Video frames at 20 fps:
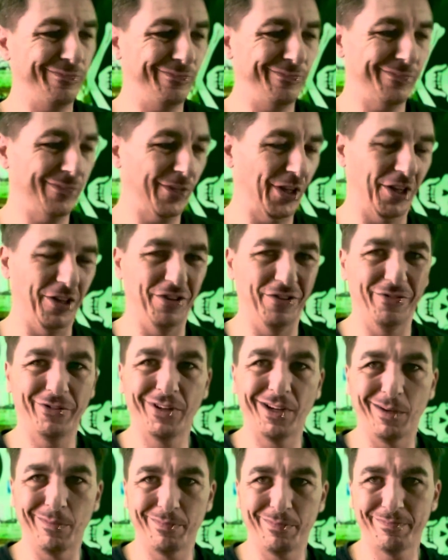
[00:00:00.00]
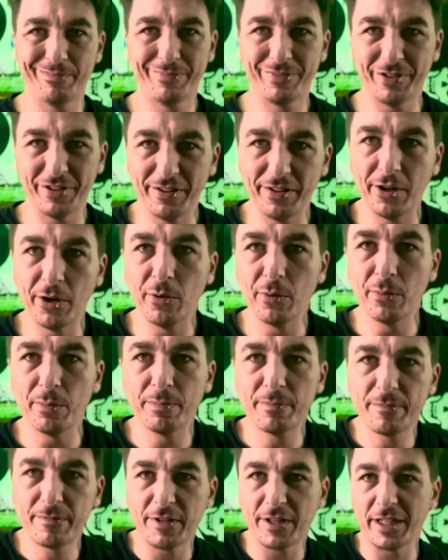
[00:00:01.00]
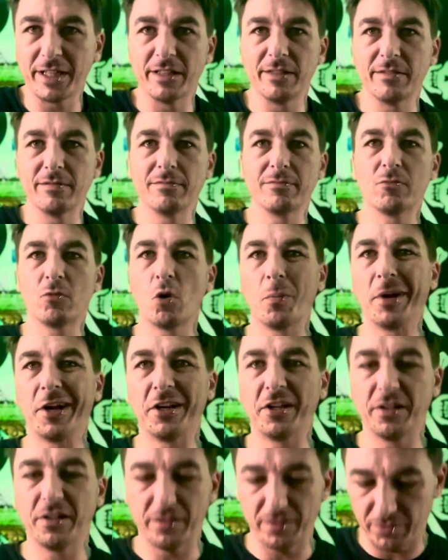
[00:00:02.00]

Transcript: you know, they're not putting no fucking Romanian